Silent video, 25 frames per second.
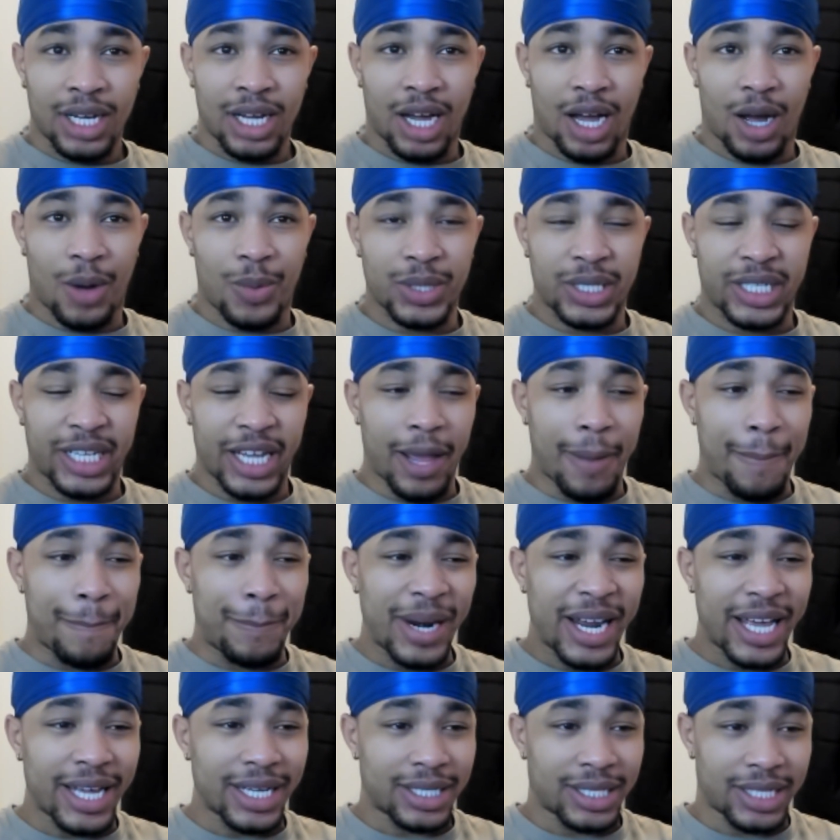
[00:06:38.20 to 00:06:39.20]
I would say, a
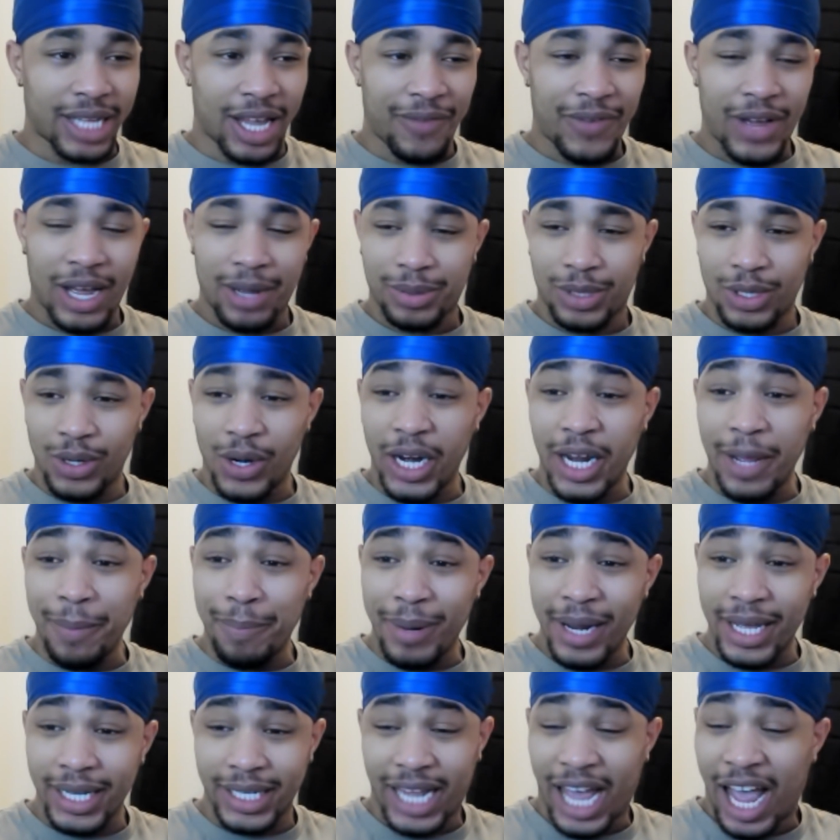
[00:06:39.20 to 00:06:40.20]
blitz. They've absolutely
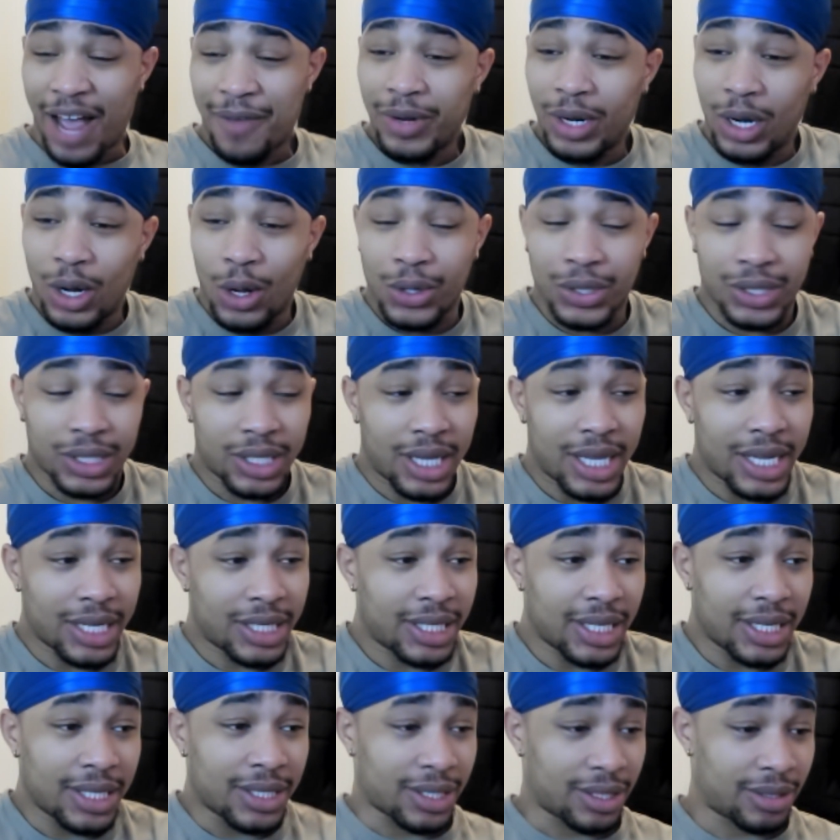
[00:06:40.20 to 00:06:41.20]
blitzed. They haven't lost this
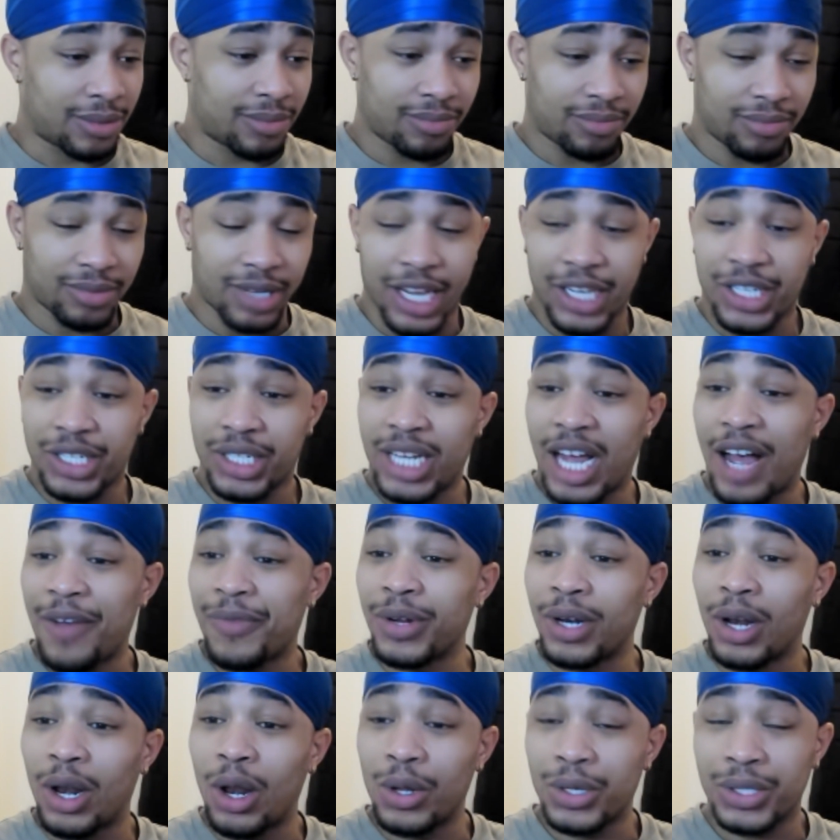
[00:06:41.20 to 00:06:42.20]
season. They just
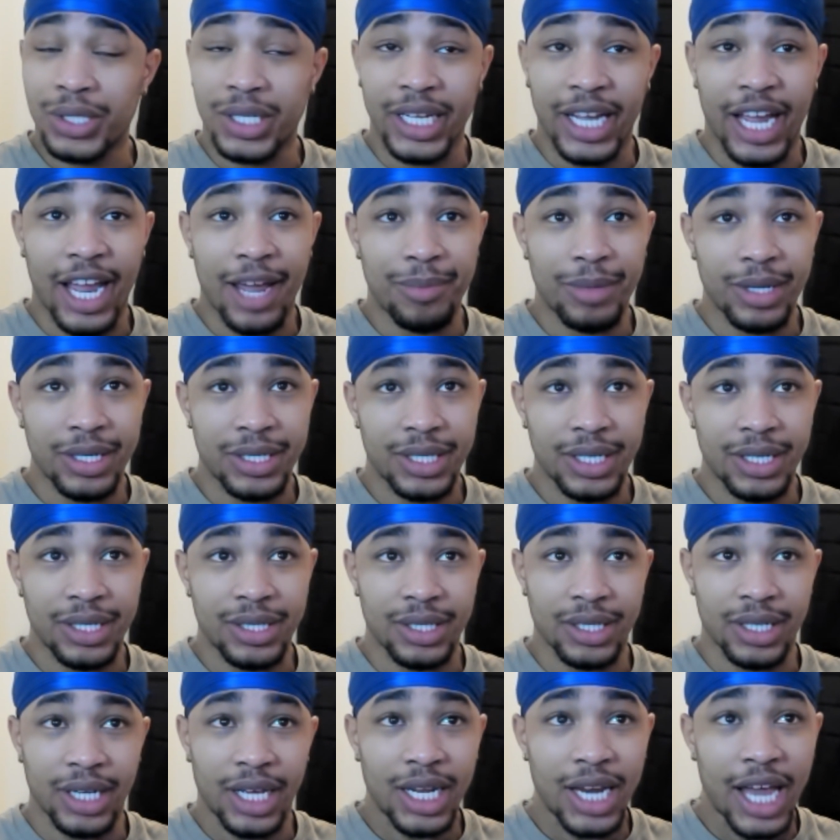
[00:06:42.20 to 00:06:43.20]
haven't lost a game this
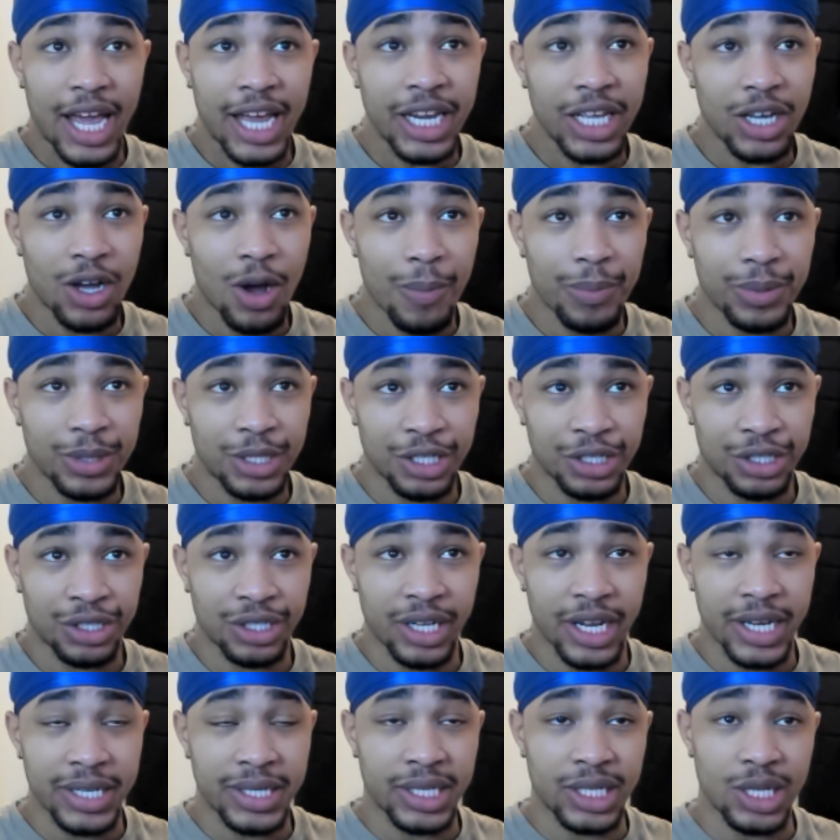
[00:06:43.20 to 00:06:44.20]
season in any competition.
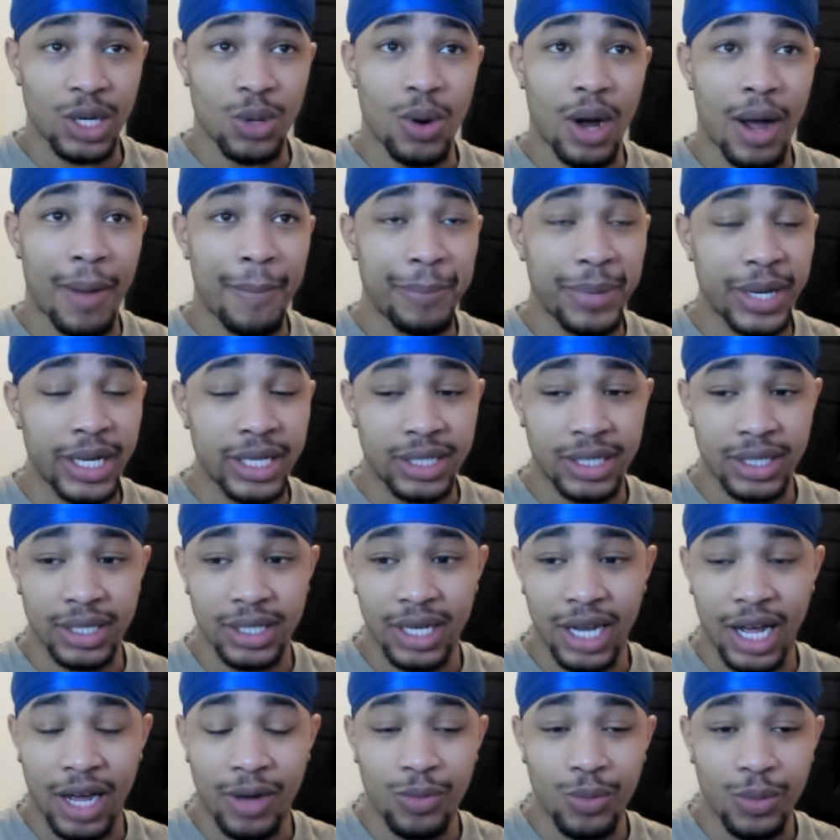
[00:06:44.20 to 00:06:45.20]
They're still unbeaten,
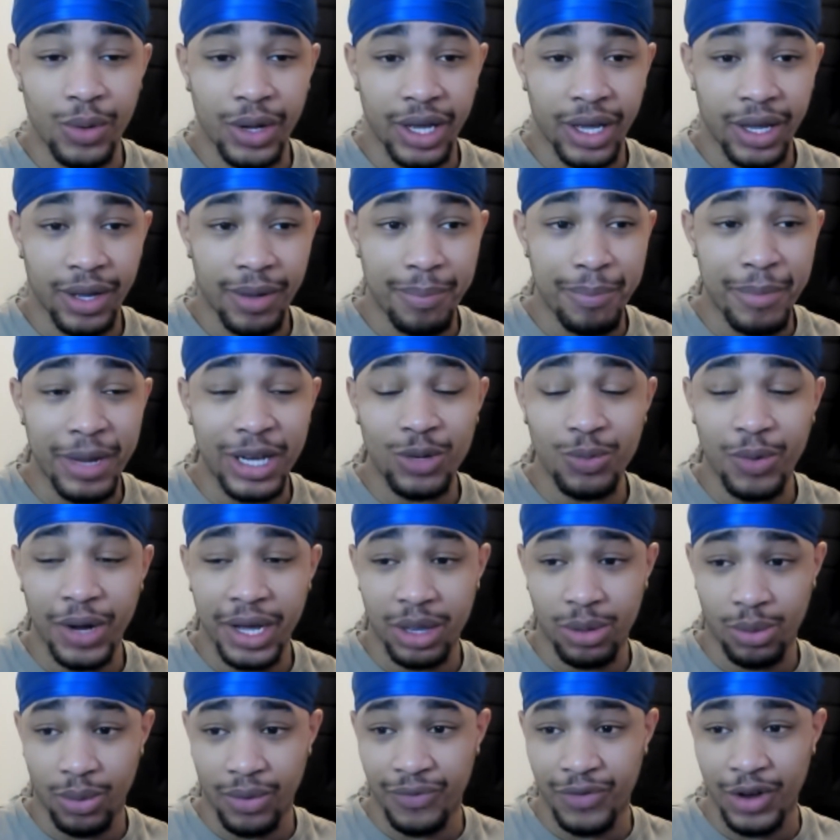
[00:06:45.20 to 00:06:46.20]
and we're midway
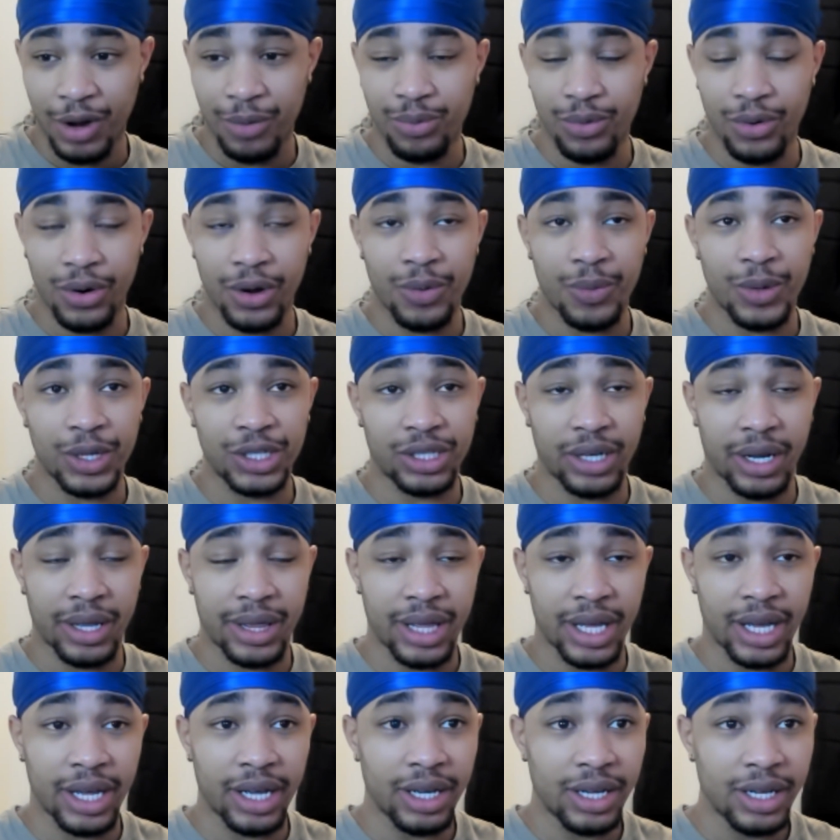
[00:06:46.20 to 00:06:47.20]
through February, which I
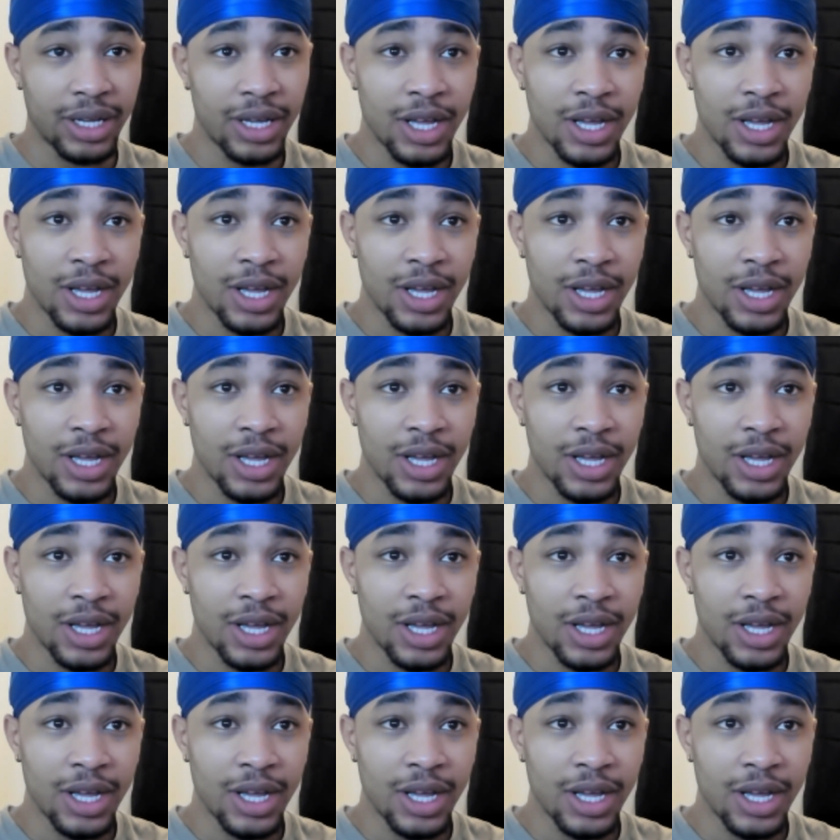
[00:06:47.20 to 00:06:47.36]
think,